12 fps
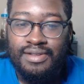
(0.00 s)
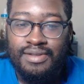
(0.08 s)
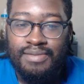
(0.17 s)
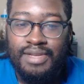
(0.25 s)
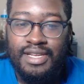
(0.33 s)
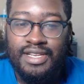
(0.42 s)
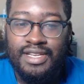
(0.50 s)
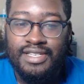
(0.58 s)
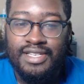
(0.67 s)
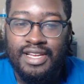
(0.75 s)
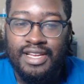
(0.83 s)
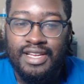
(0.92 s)
beating his
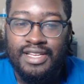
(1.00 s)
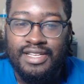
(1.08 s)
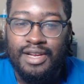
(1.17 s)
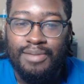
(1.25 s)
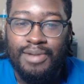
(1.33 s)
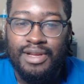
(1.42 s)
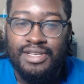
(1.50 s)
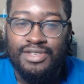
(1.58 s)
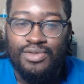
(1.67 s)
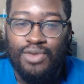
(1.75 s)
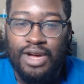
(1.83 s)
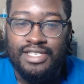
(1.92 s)
ass. Everybody
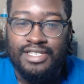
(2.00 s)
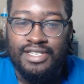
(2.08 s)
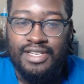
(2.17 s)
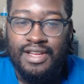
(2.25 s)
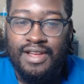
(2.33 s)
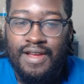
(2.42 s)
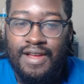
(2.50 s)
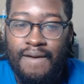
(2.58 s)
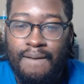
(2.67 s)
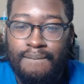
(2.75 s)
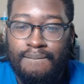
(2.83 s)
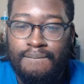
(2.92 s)
just watching.
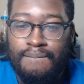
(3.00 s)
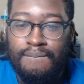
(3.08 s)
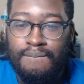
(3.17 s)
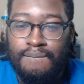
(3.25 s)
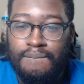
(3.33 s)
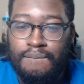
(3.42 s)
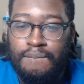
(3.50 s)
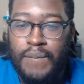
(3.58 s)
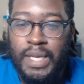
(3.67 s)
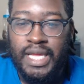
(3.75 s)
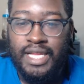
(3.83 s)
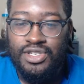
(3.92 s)

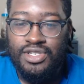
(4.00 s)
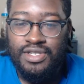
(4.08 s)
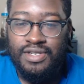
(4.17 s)
Bitch.